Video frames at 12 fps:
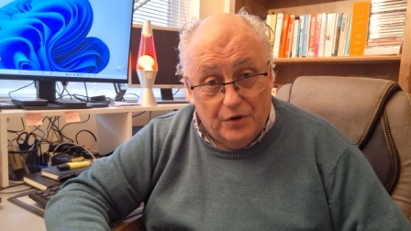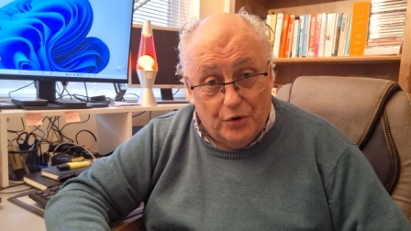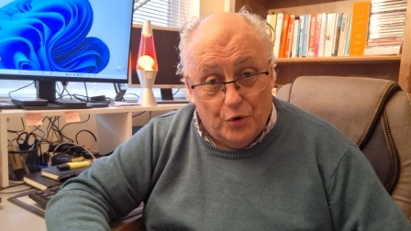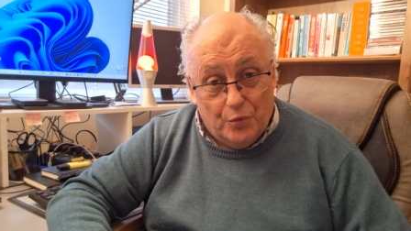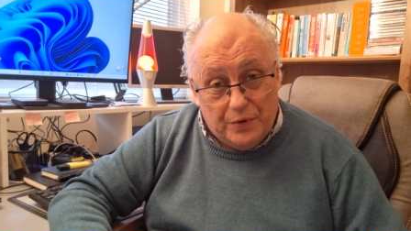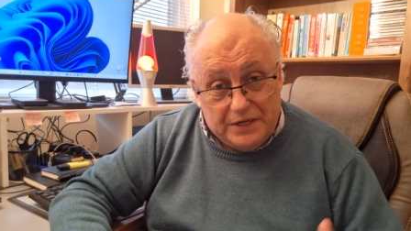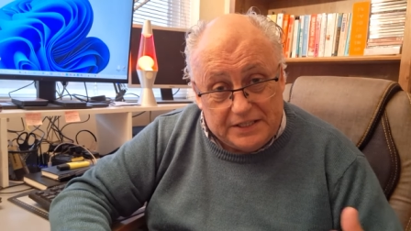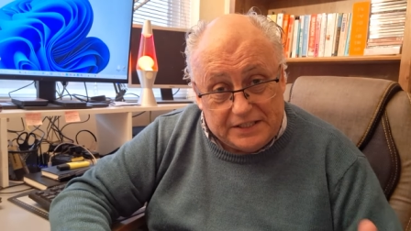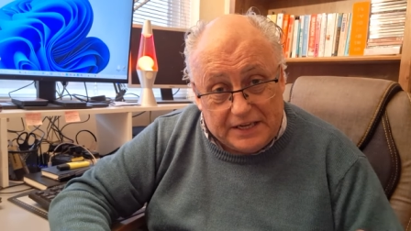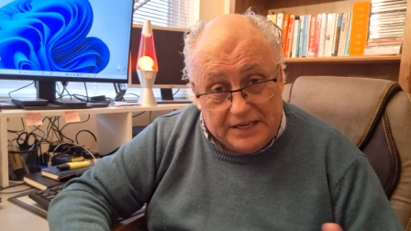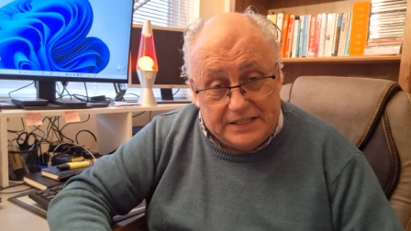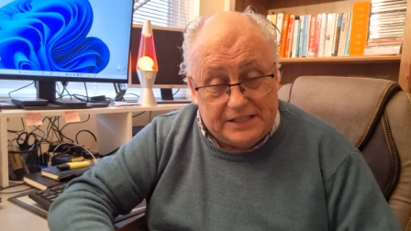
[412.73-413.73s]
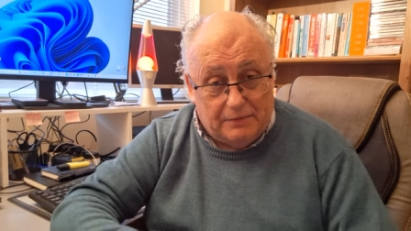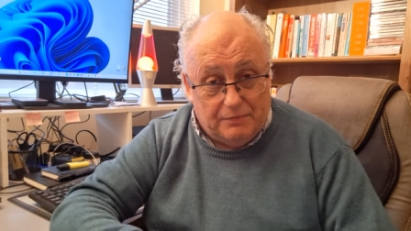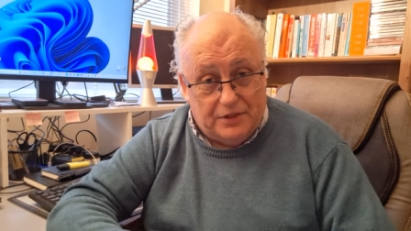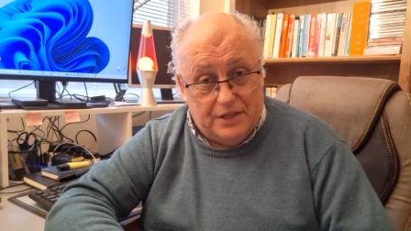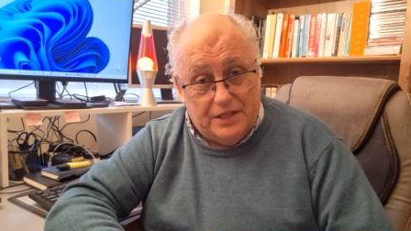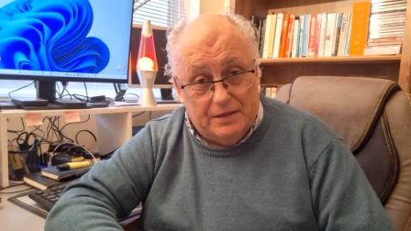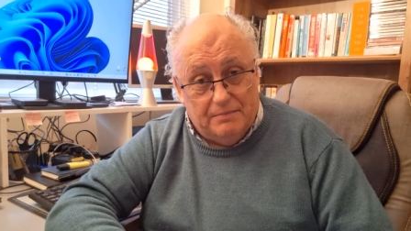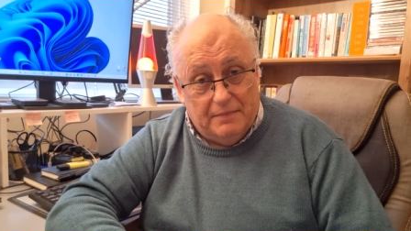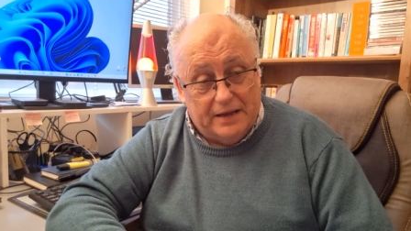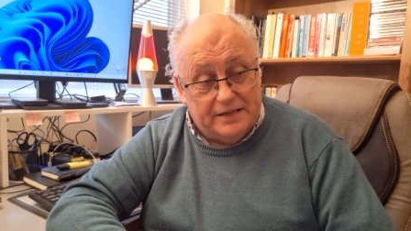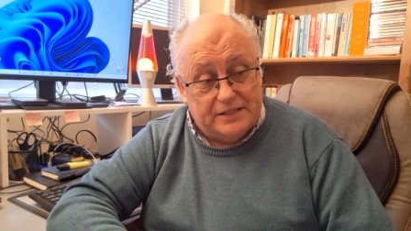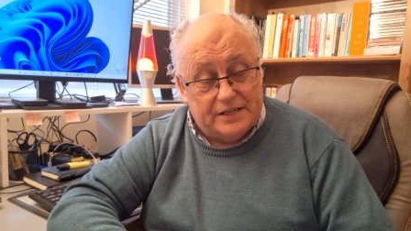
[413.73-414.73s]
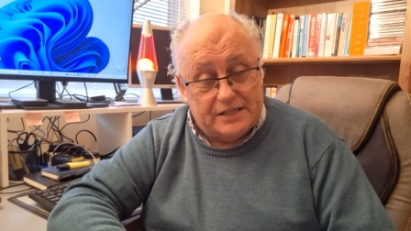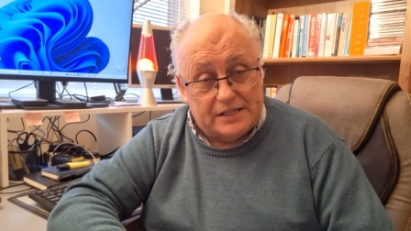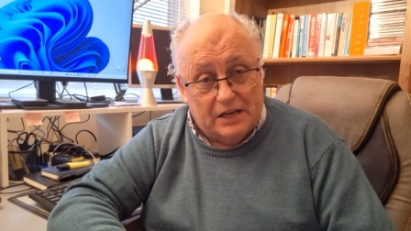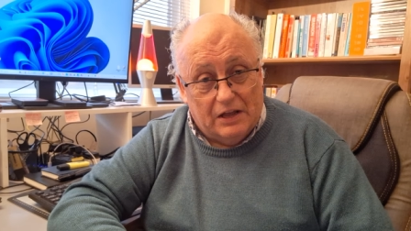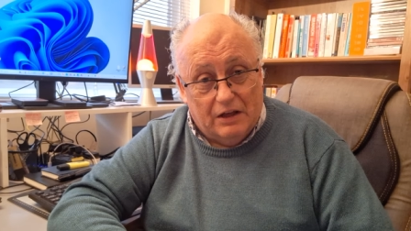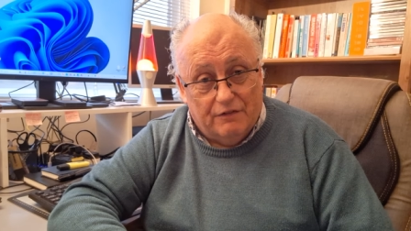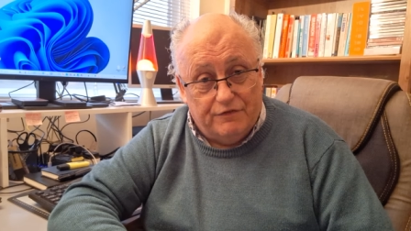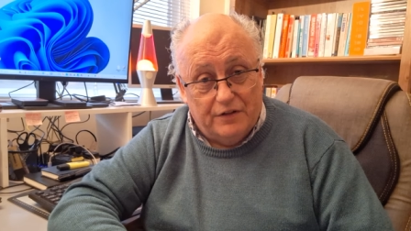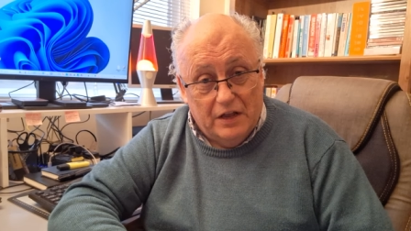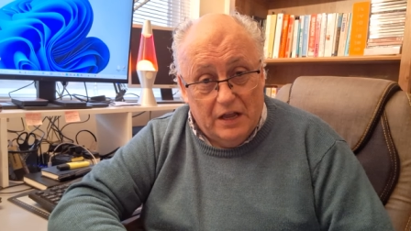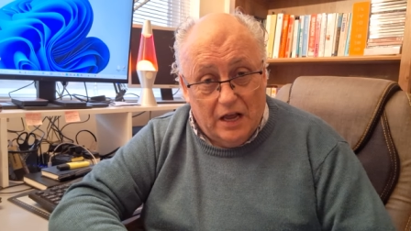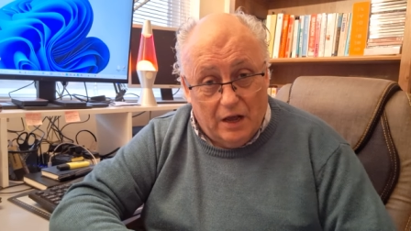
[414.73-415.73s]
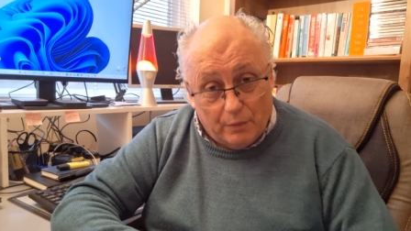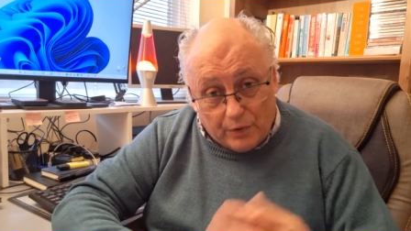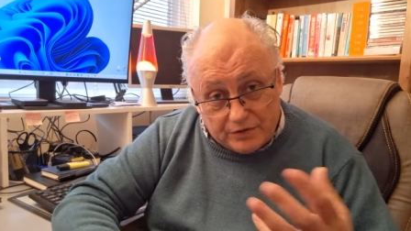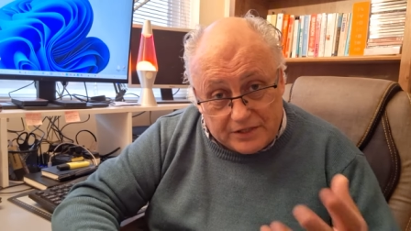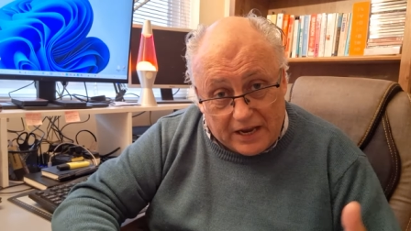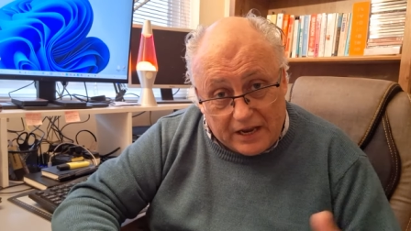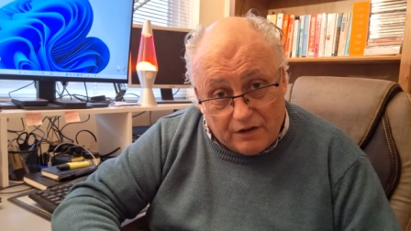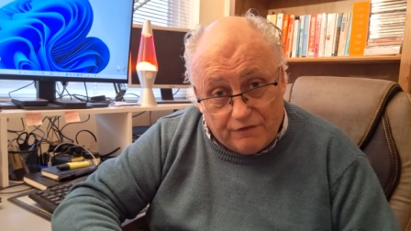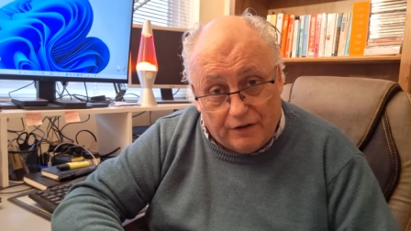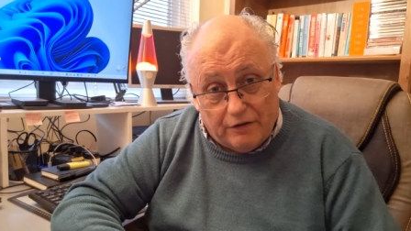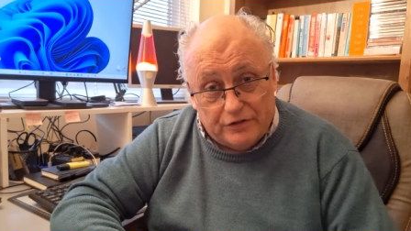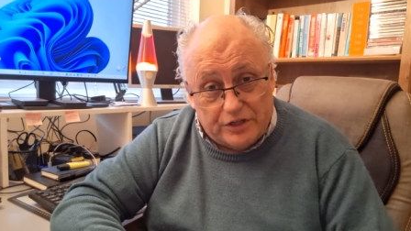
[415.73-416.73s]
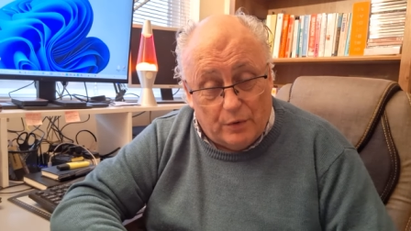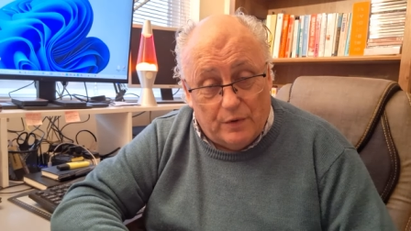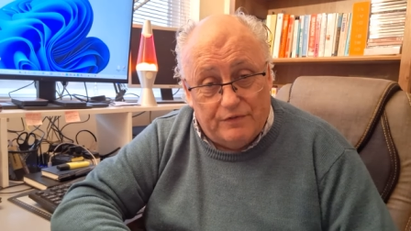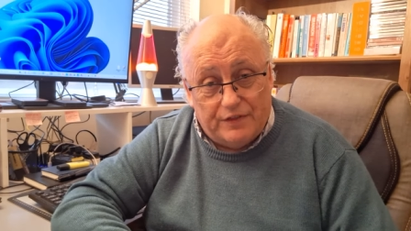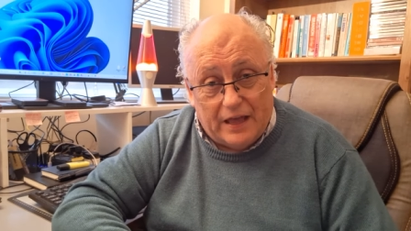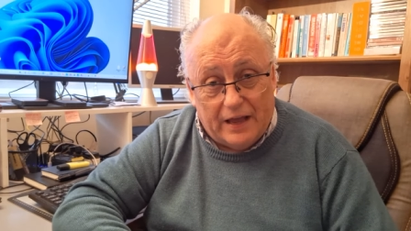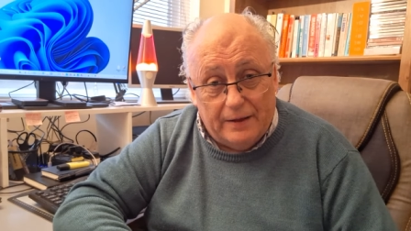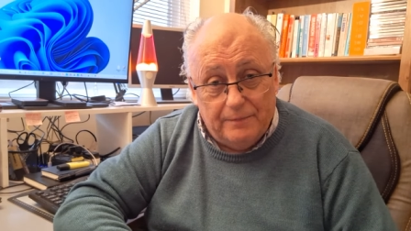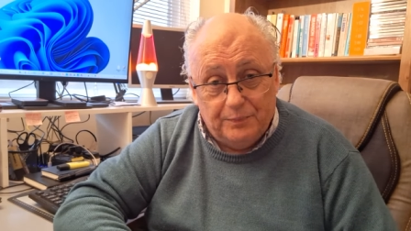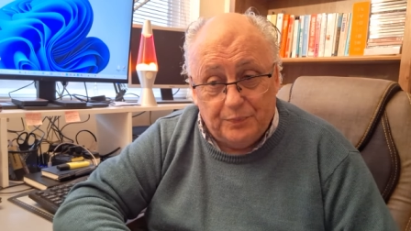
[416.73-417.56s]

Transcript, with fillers: or we see something that makes us laugh and we'll take a photo of that.